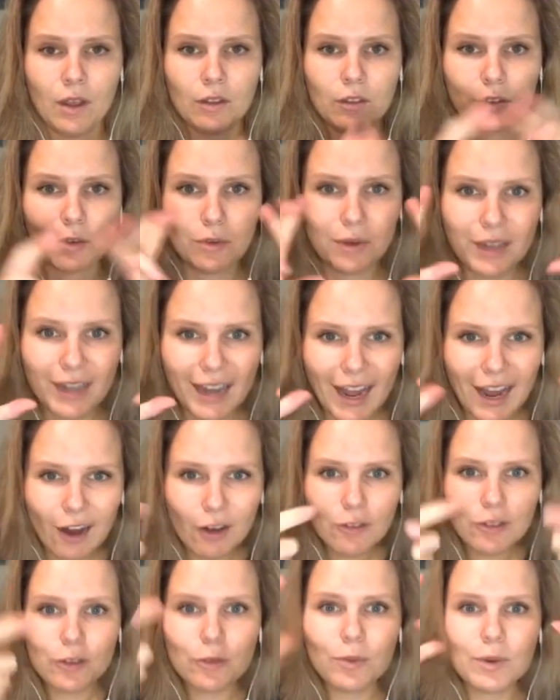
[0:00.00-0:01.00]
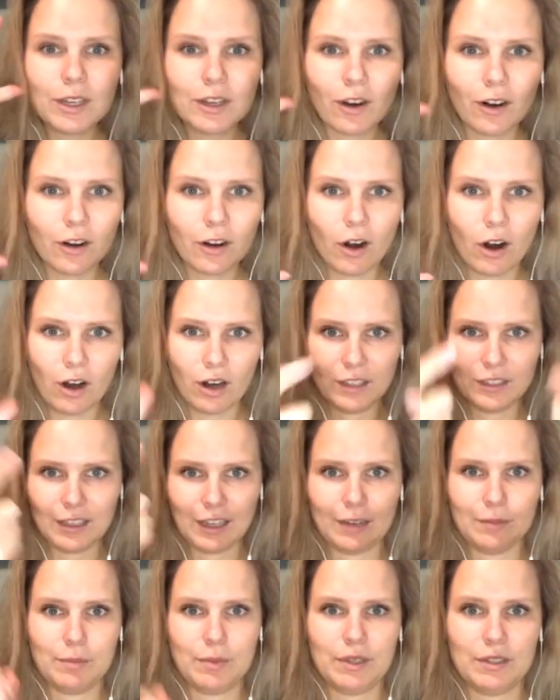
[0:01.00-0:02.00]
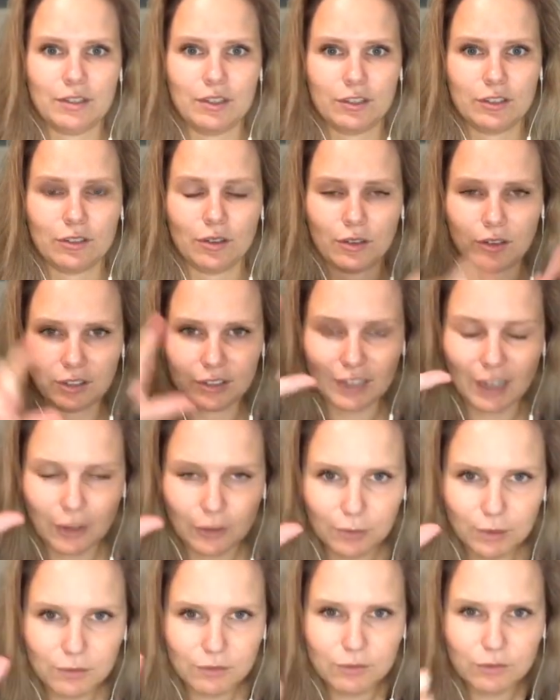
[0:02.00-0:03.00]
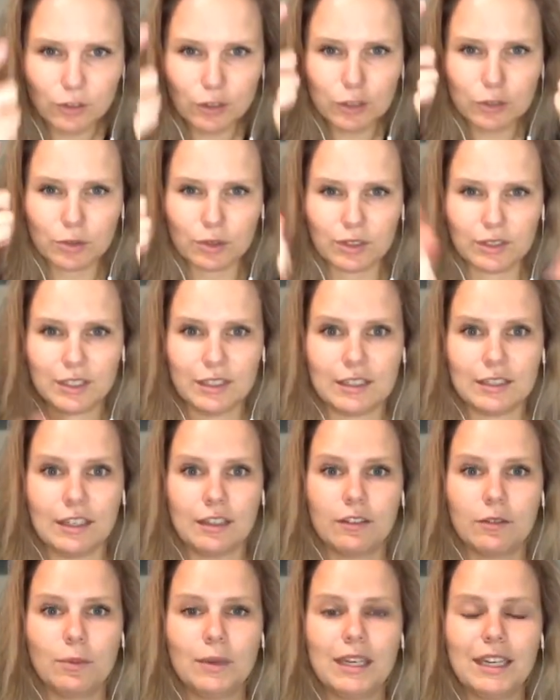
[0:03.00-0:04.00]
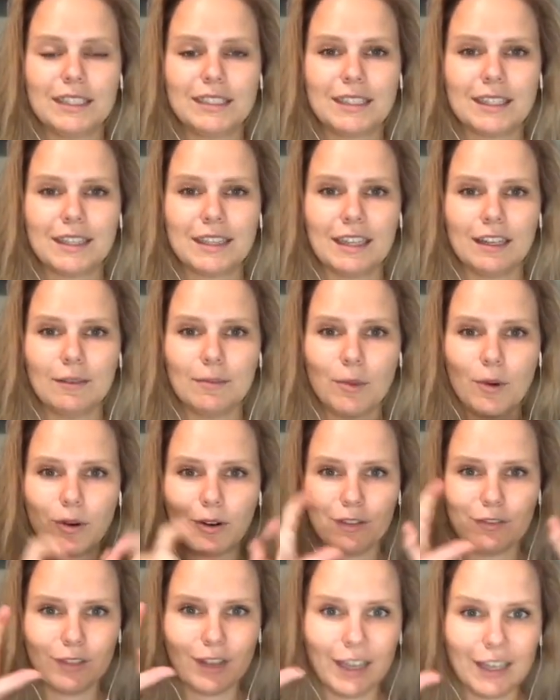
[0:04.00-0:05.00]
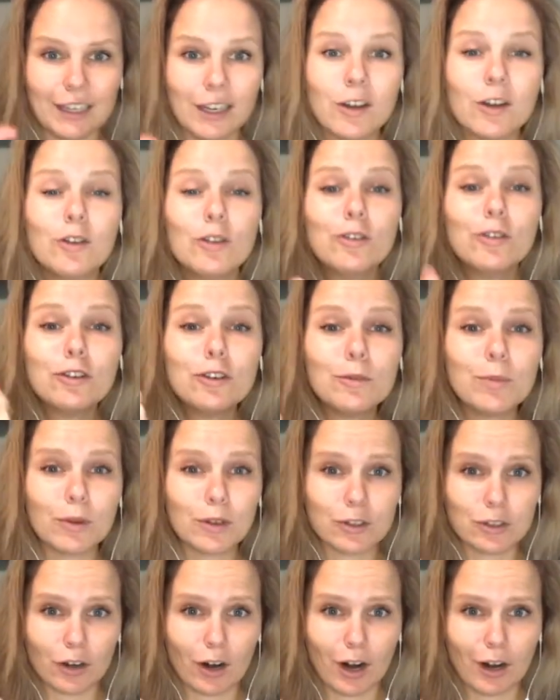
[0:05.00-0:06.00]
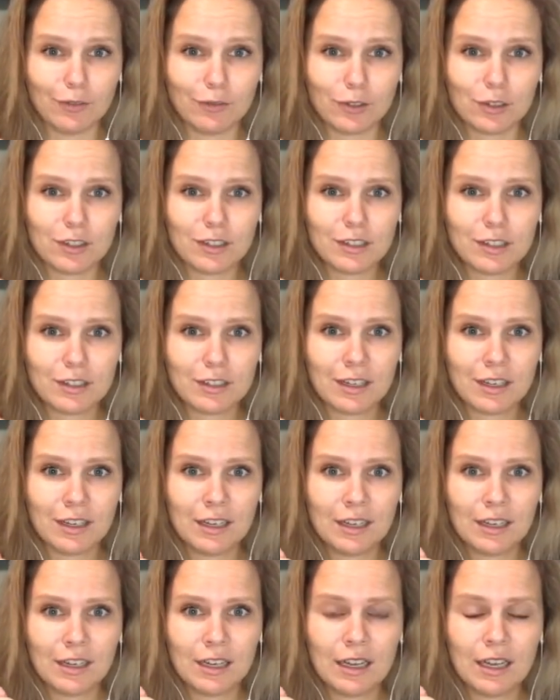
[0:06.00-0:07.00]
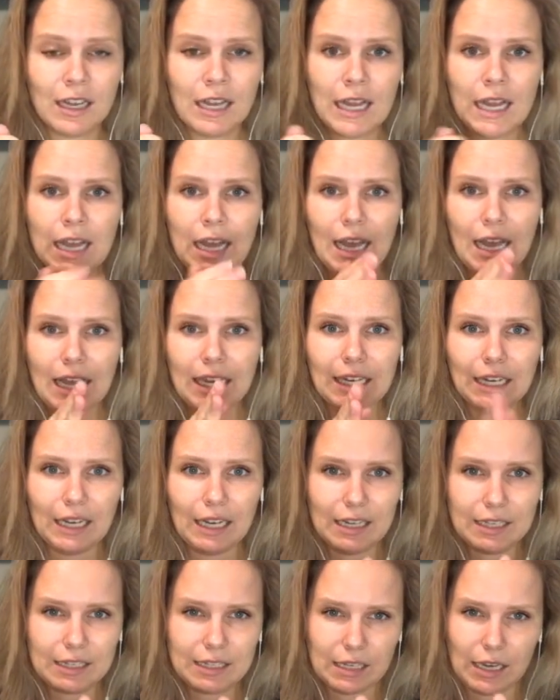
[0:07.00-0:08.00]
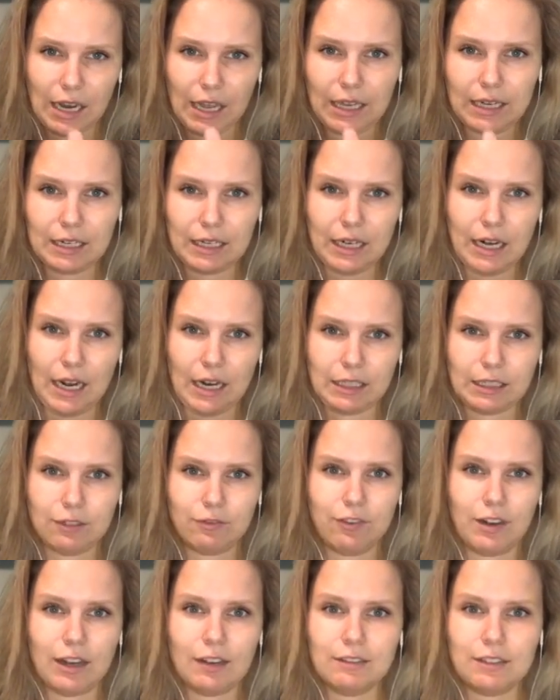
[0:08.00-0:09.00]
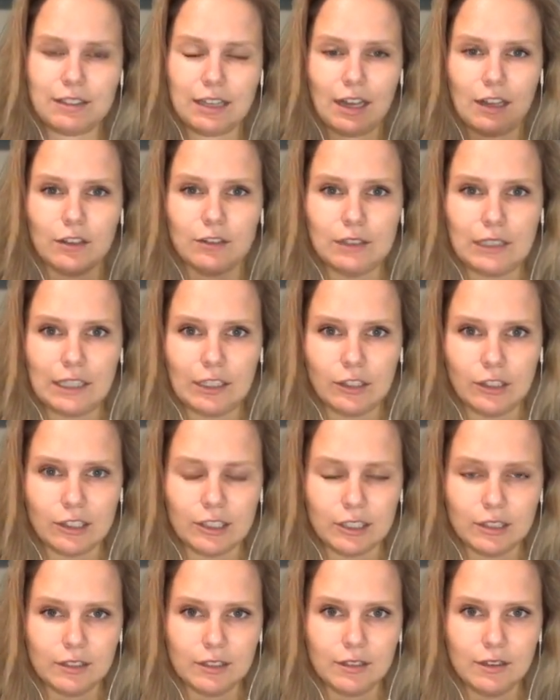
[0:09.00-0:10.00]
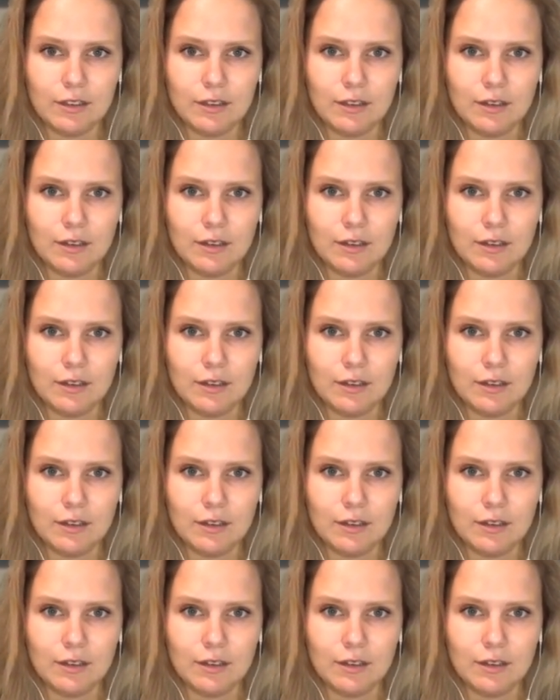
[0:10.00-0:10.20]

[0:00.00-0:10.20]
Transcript: So now that we are online business owners, now that we're virtual assistants, we get to think more of like Uber drivers and less like 9-to-5 salary earners.